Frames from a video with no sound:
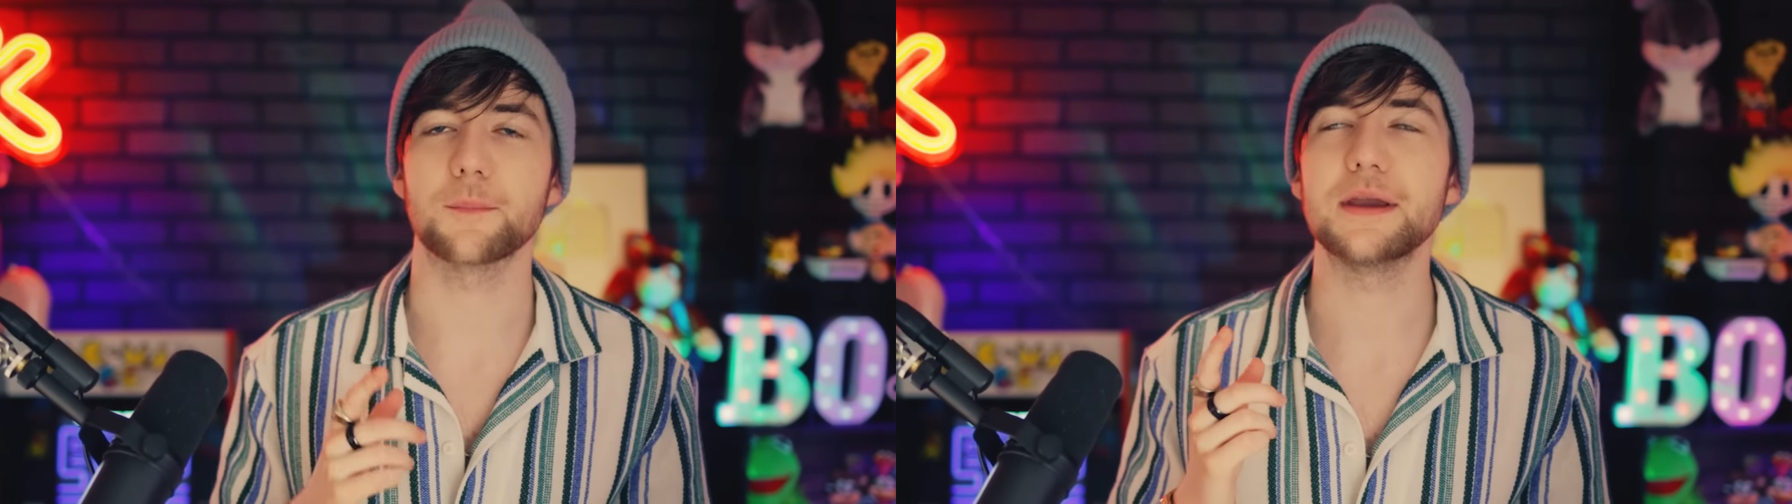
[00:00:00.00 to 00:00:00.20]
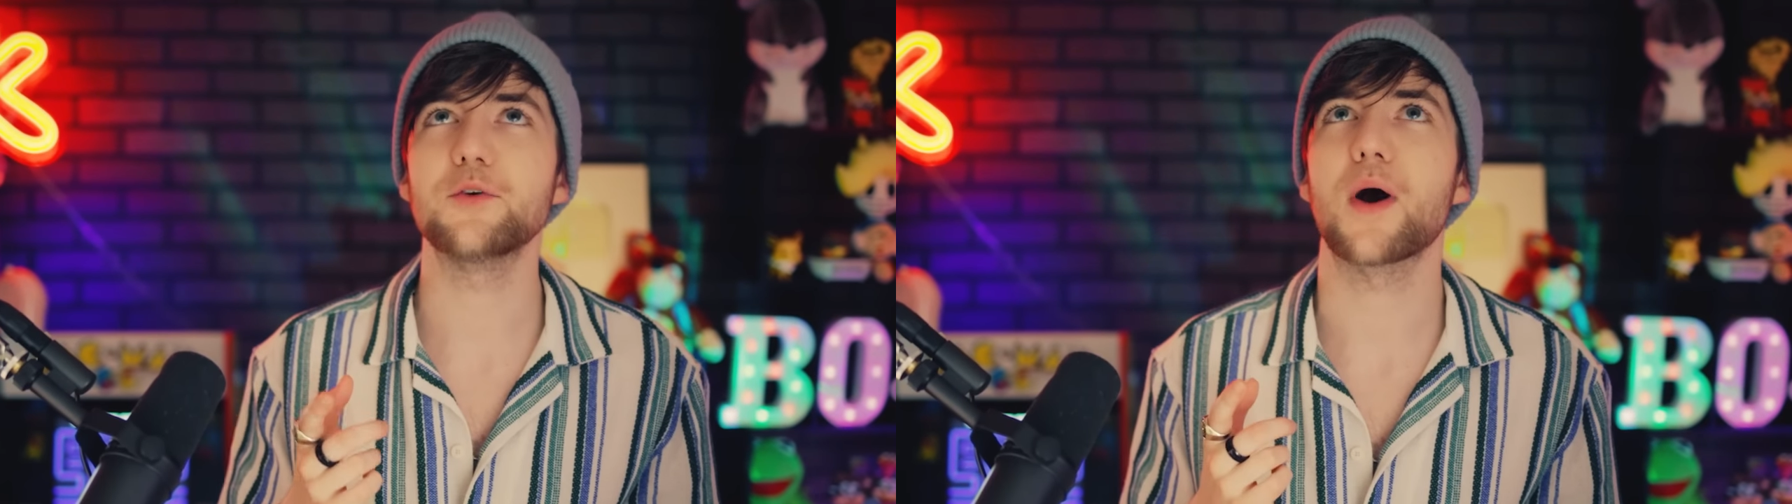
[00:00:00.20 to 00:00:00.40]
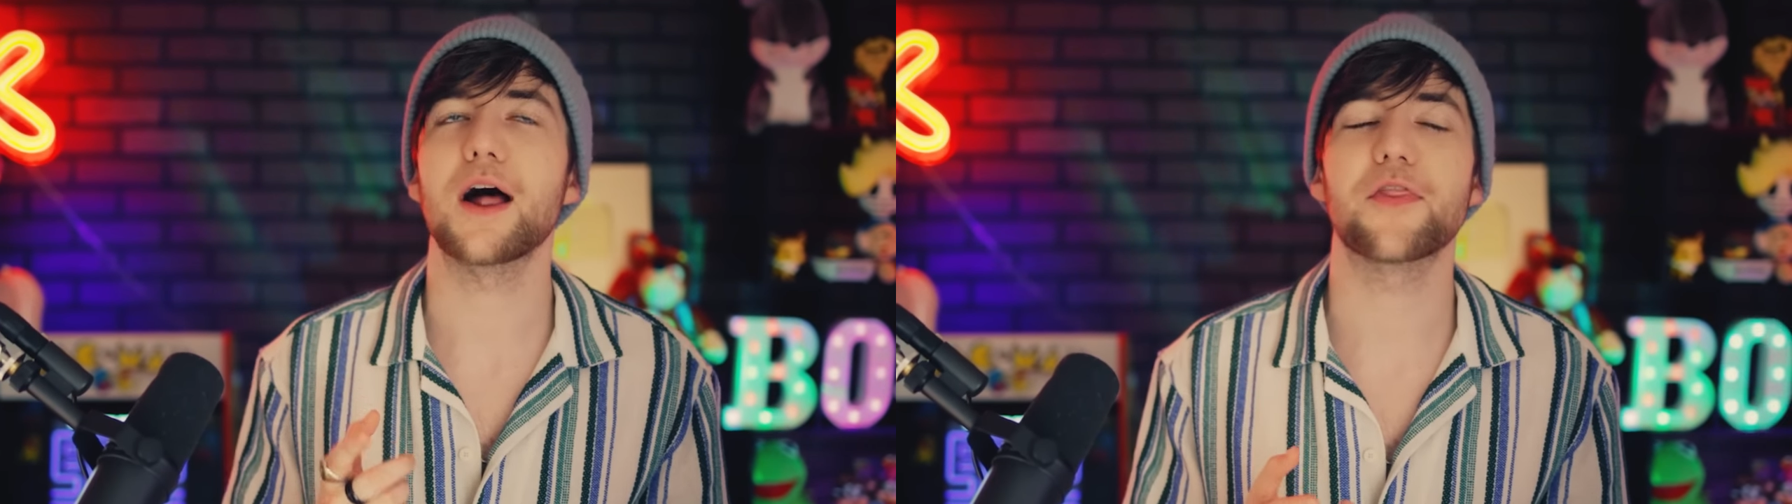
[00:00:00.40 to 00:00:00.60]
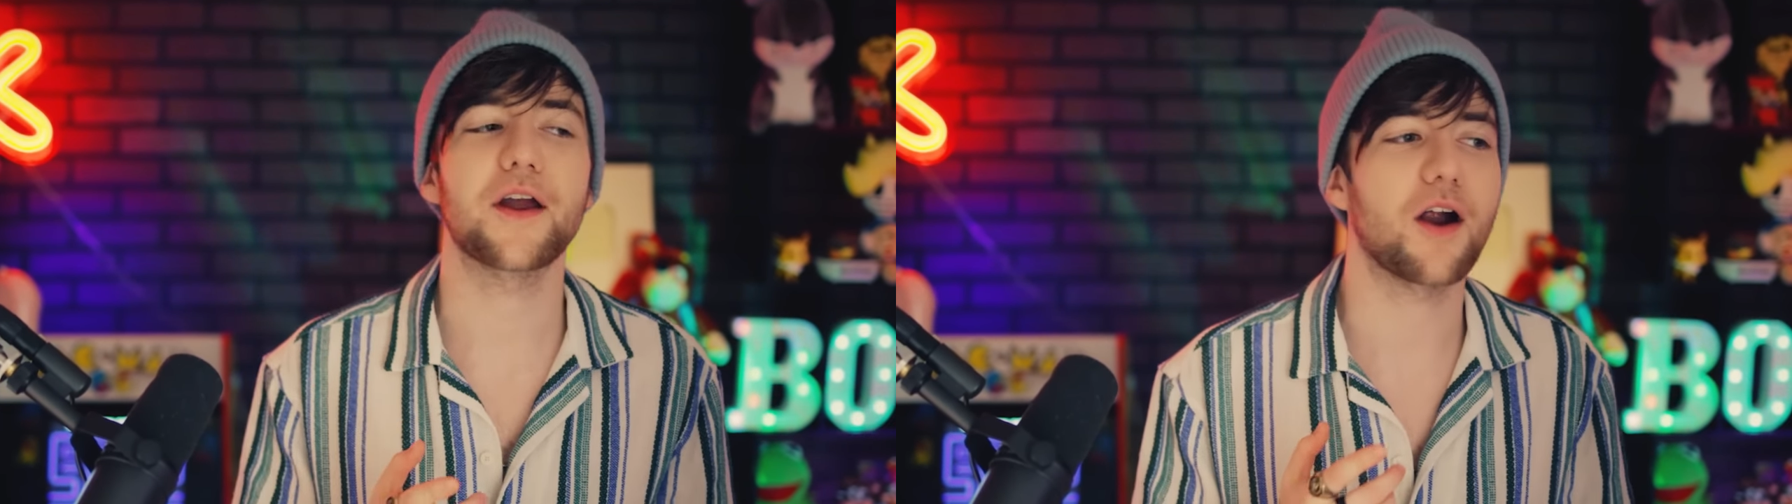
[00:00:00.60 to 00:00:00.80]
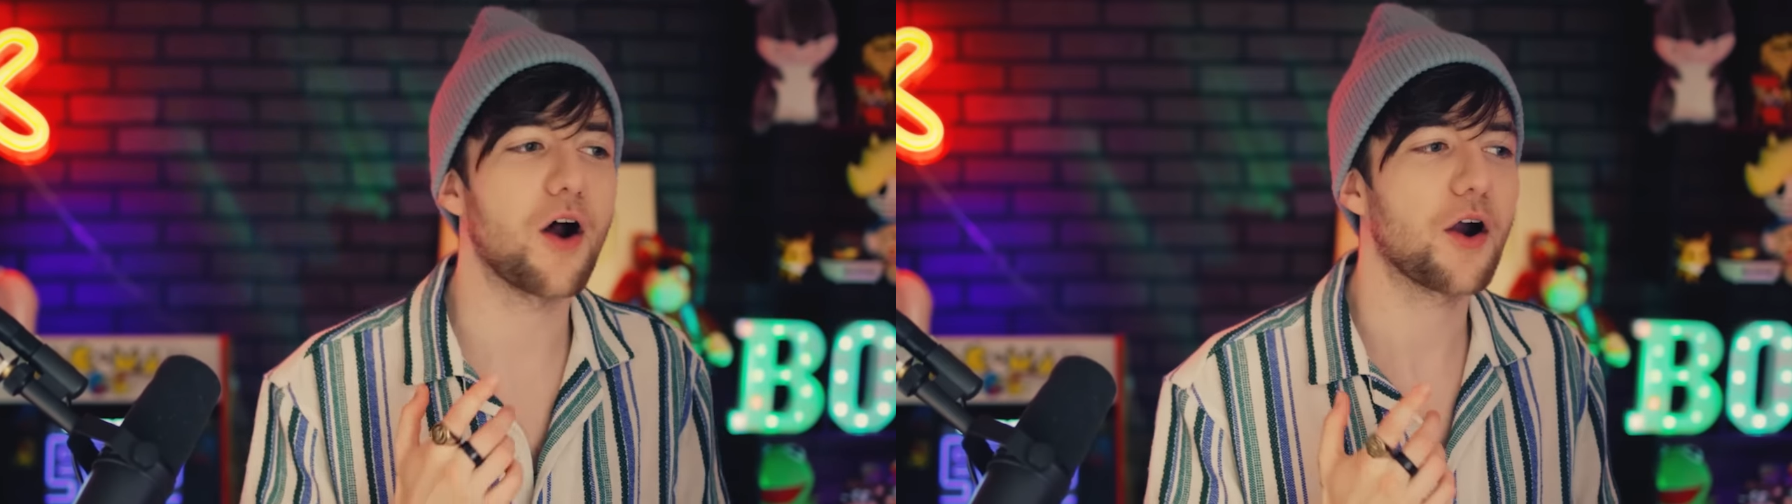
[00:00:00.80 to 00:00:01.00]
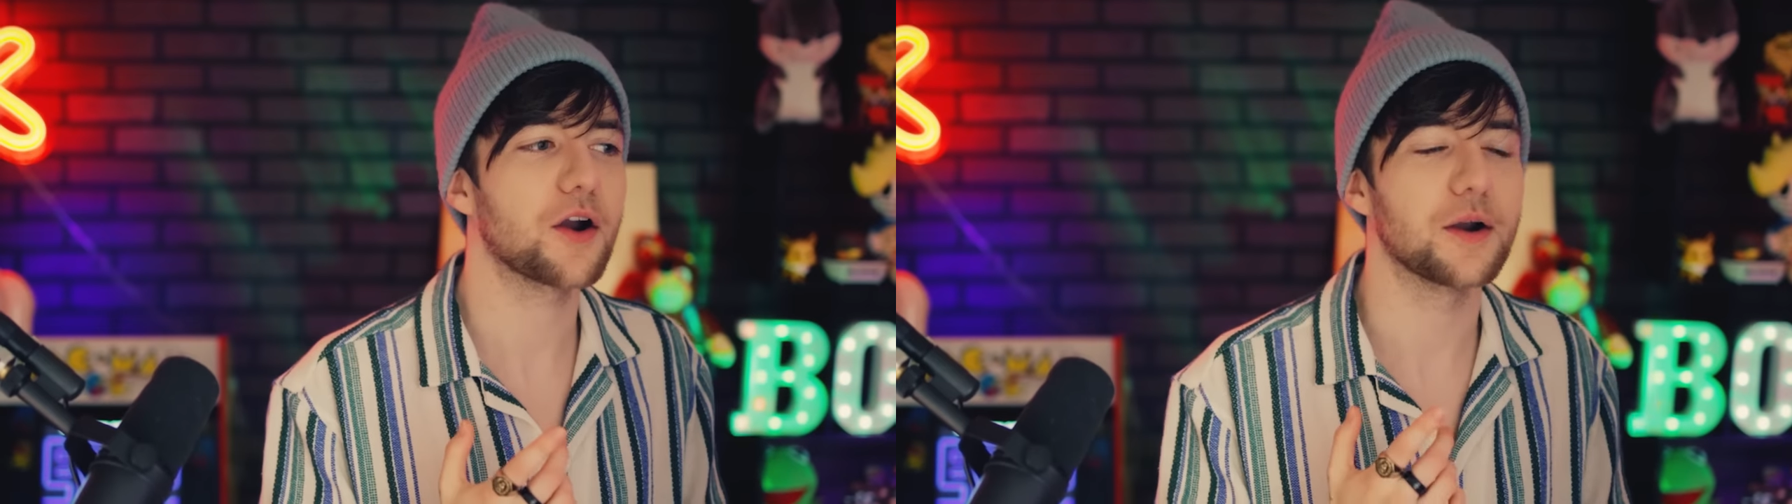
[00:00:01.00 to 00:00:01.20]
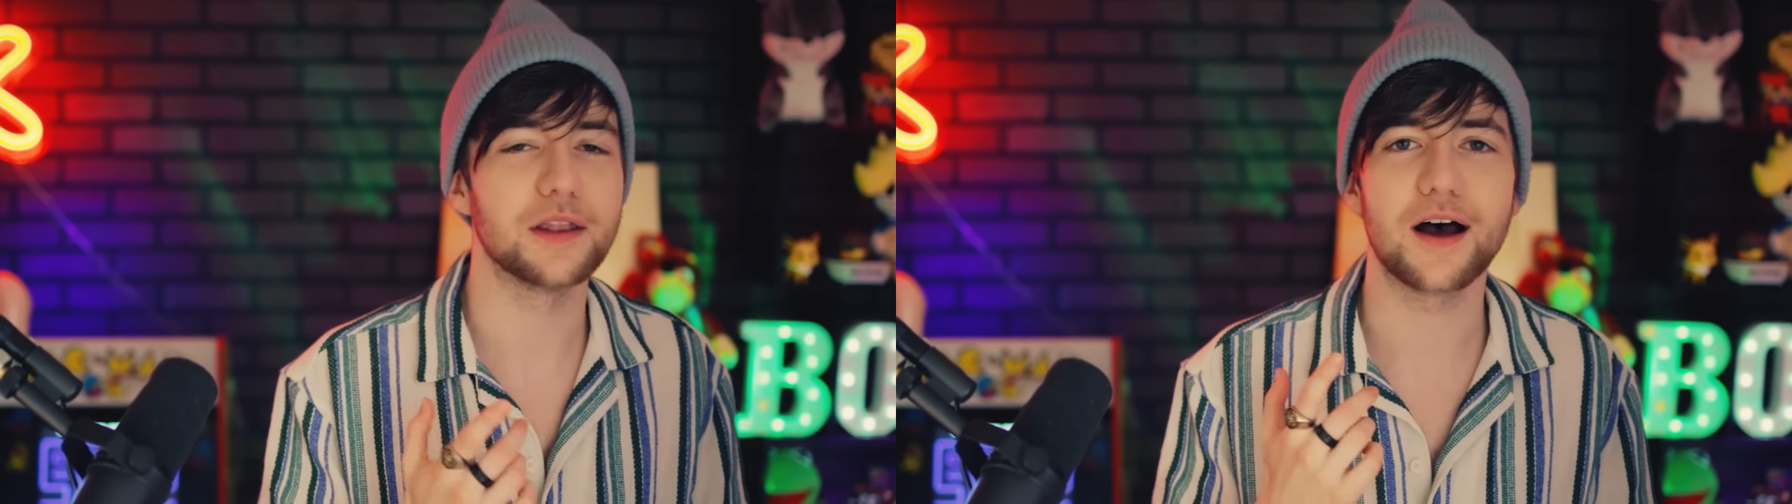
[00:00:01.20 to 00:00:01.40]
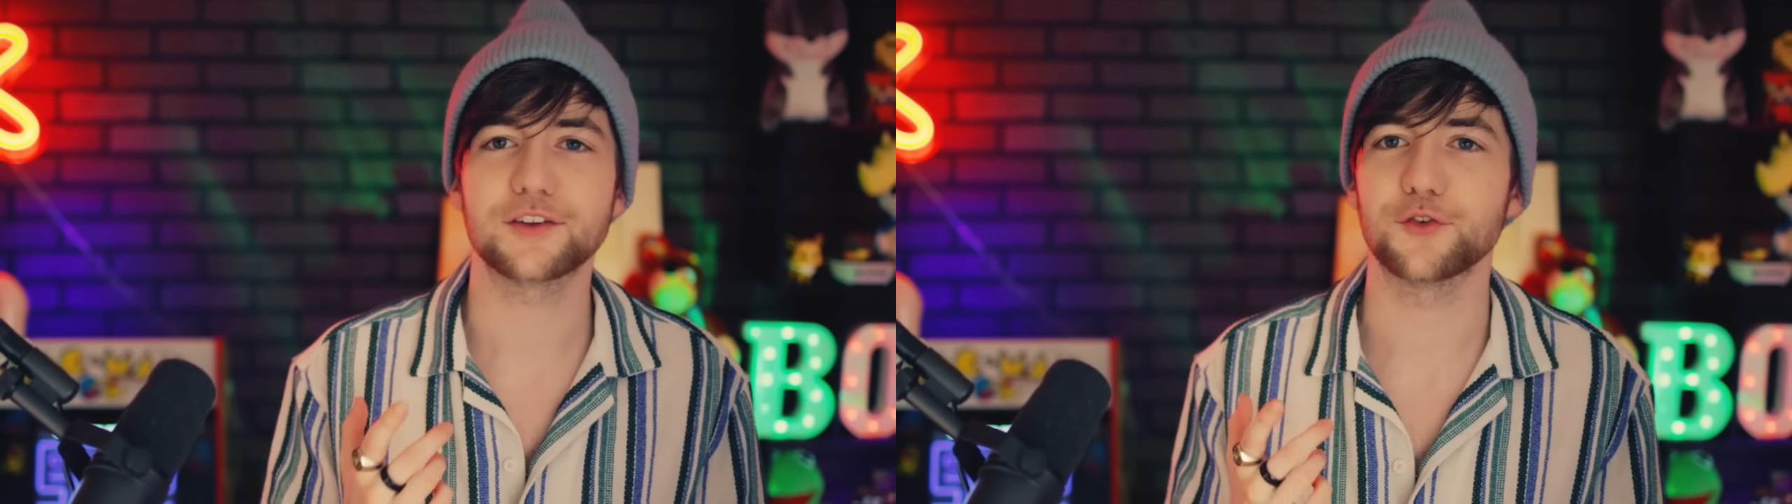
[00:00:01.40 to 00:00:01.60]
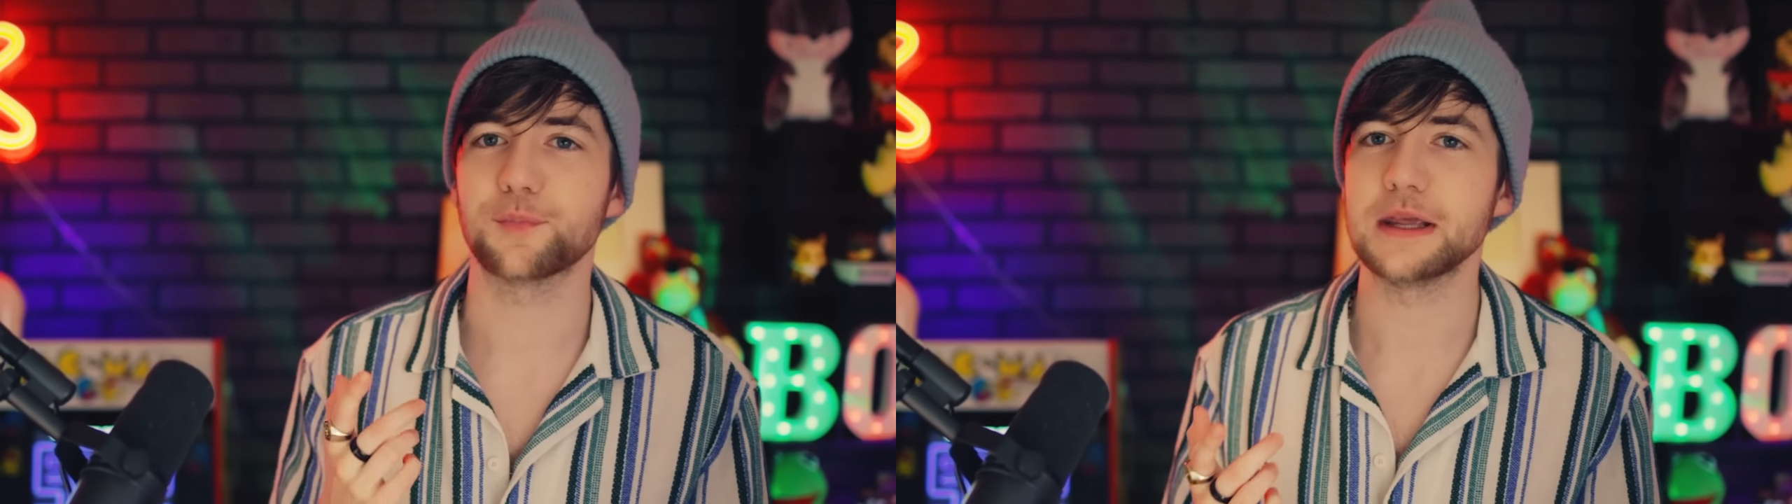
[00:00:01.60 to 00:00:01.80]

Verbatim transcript: Meanwhile, there are lots of